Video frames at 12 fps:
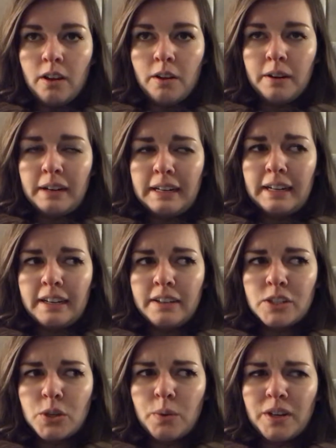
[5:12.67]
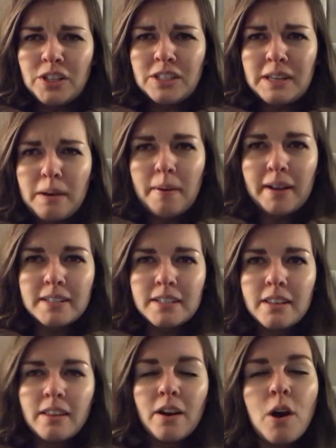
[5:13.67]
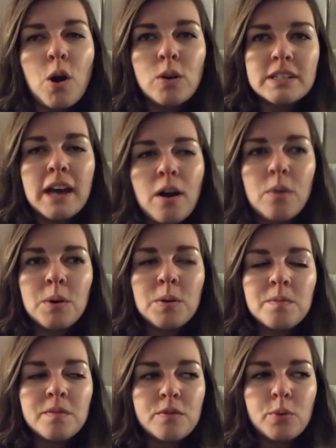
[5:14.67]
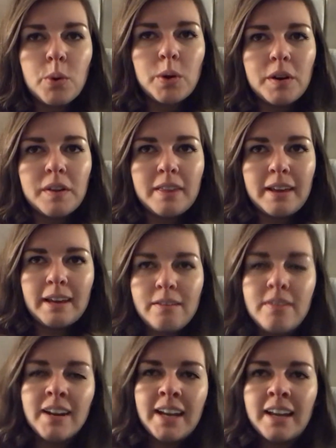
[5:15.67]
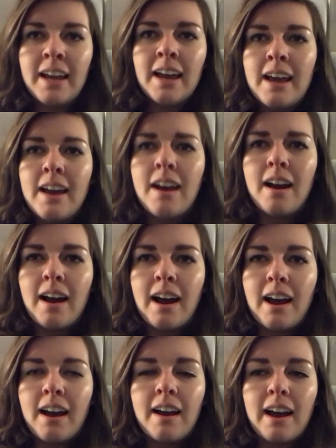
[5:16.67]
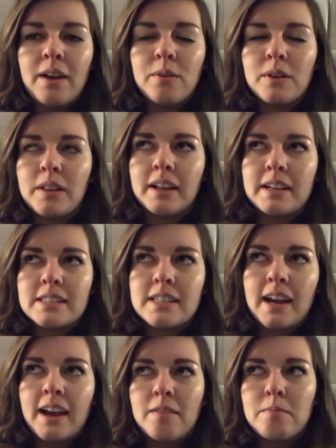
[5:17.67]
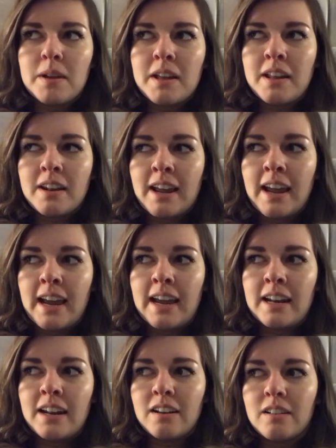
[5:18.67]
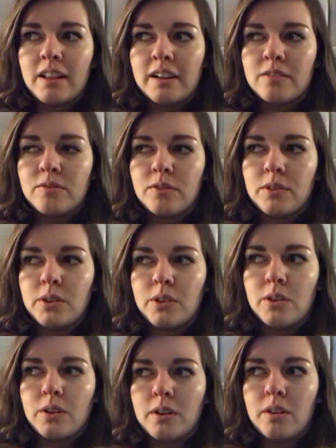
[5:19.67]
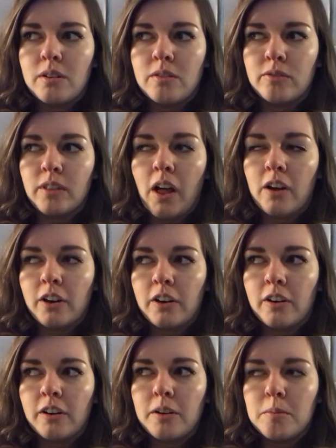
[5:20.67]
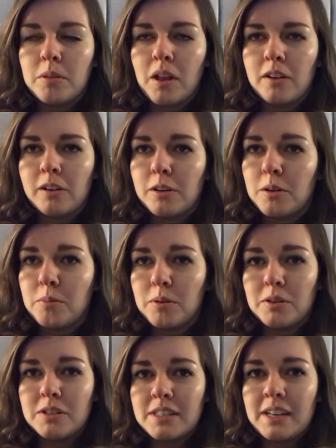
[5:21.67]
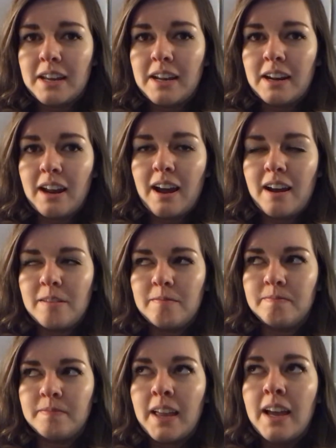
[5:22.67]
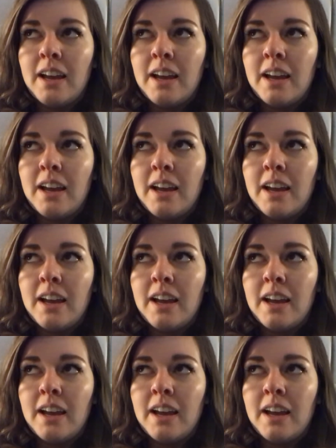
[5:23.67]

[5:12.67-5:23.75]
Alrighty, so we just got back to the hotel room for the evening. I realize I have been a neglectful blogger person,